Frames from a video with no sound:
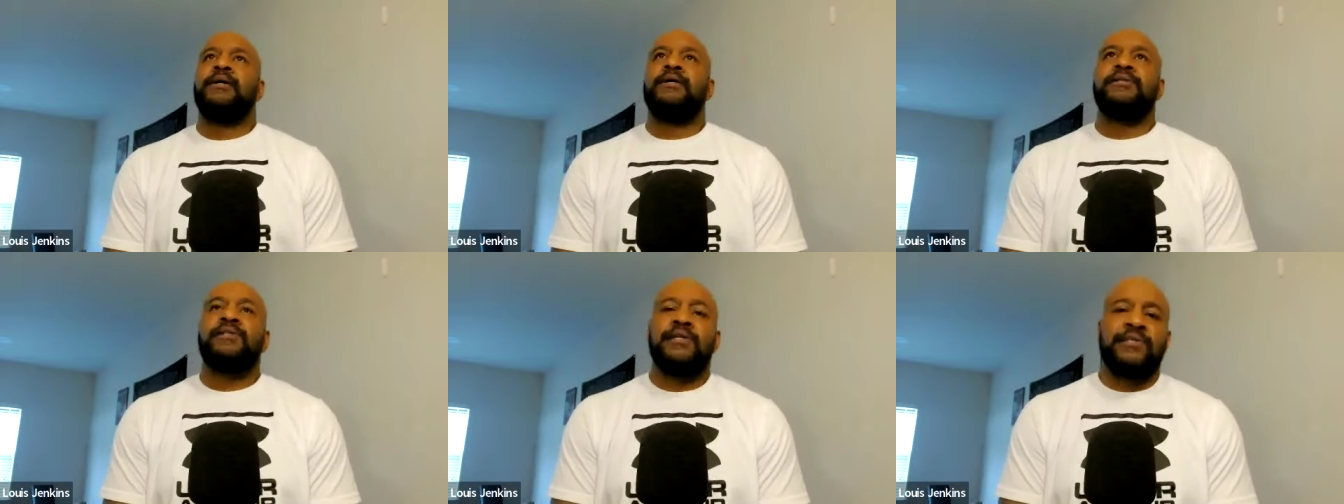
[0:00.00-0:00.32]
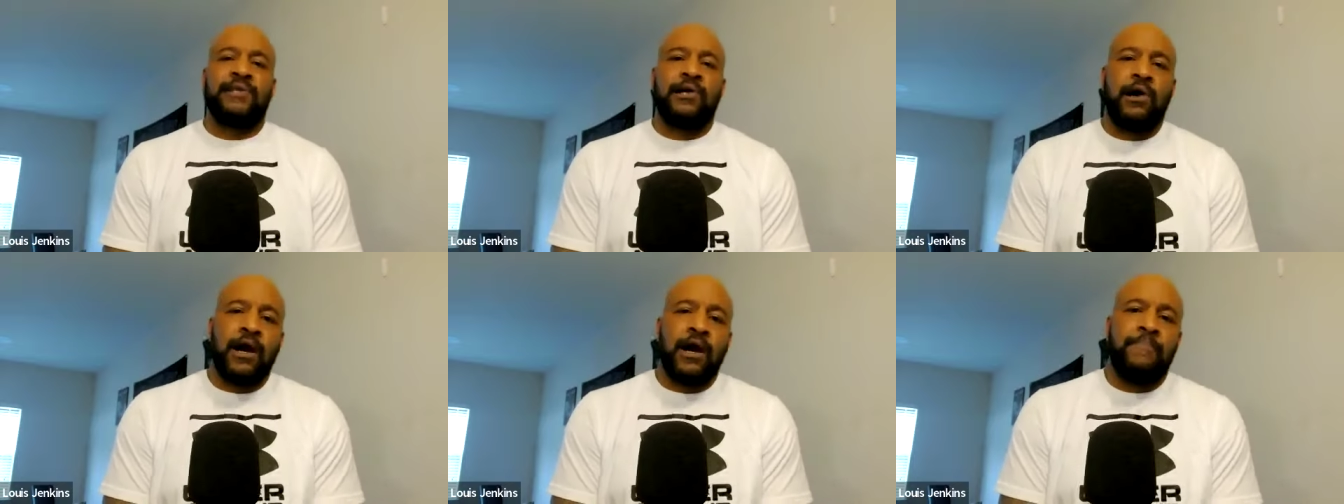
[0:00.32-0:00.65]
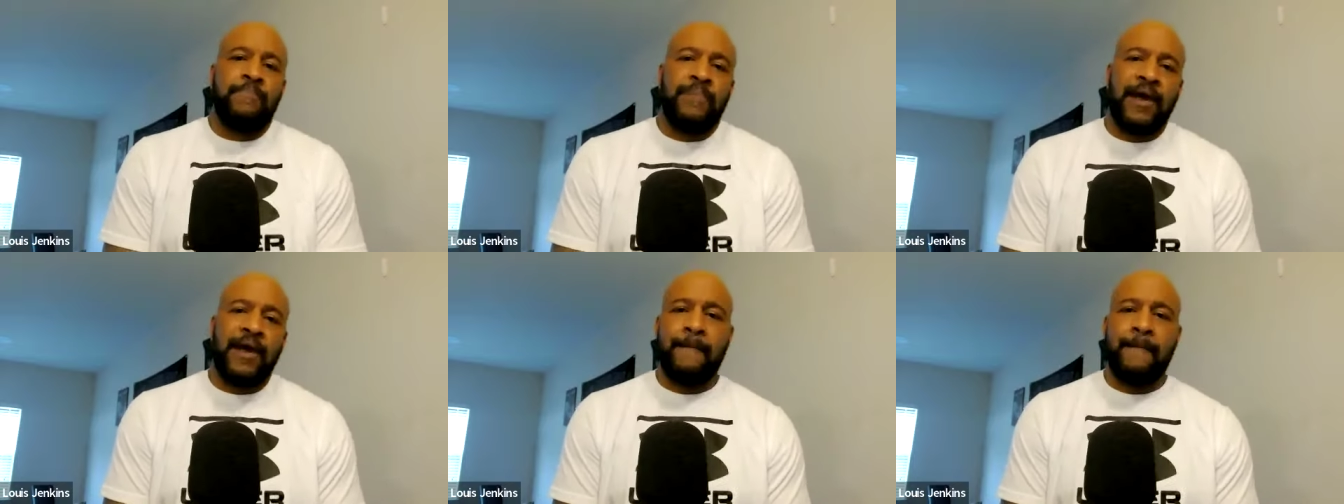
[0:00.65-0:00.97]
So I was like, all
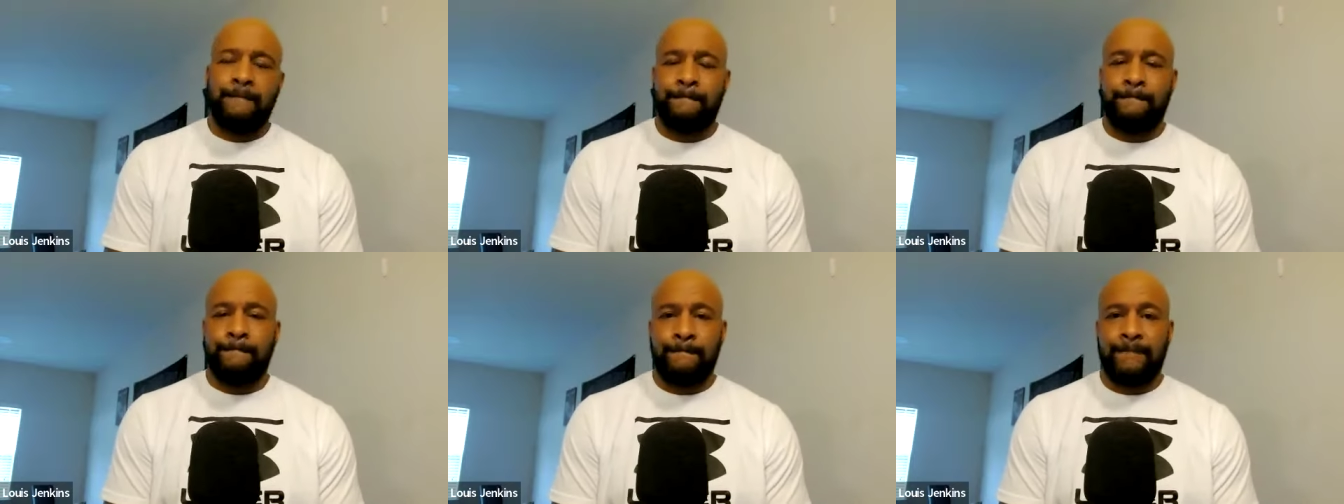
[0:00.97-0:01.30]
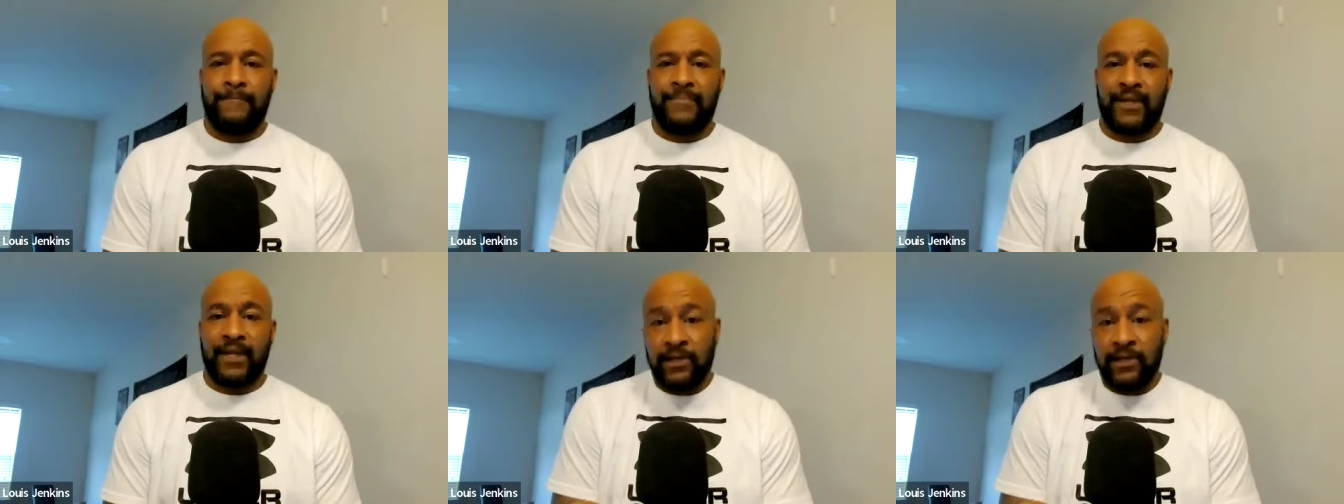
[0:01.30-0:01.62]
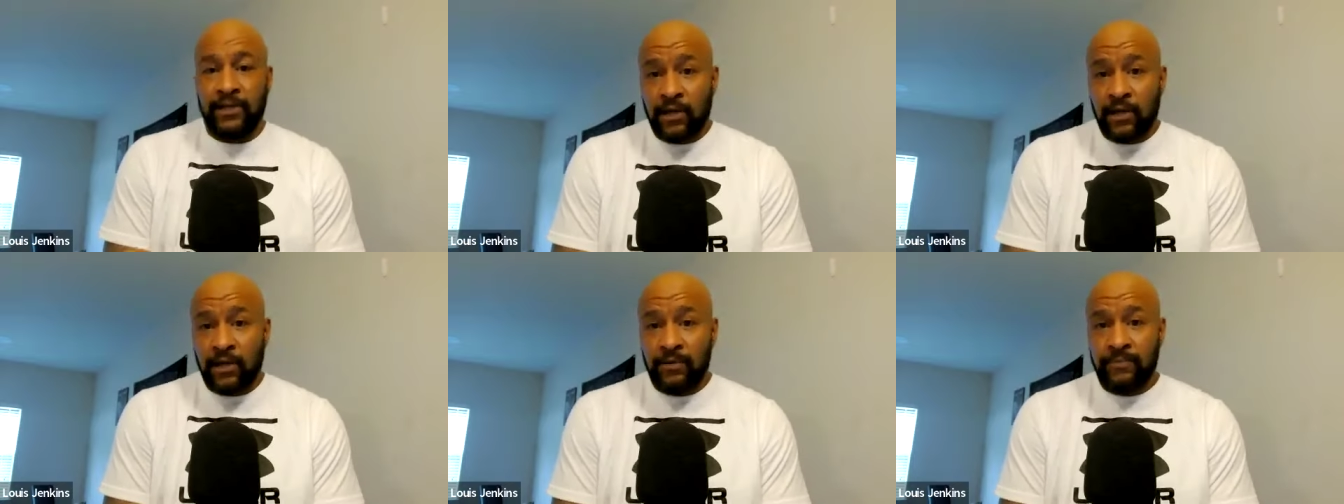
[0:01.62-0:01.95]
right, bet. I
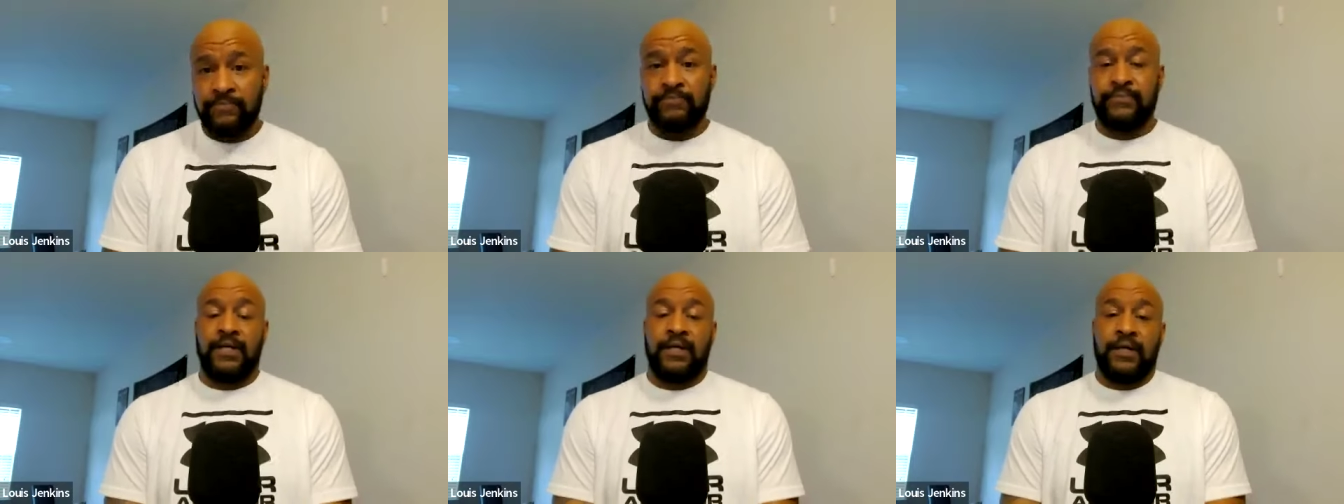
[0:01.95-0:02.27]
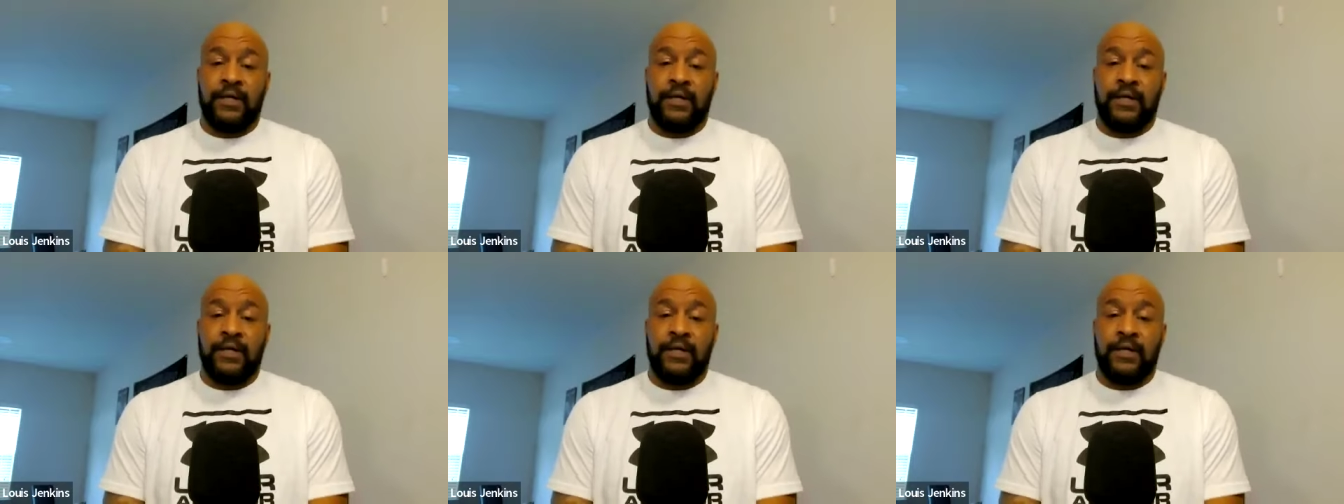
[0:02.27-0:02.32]
know.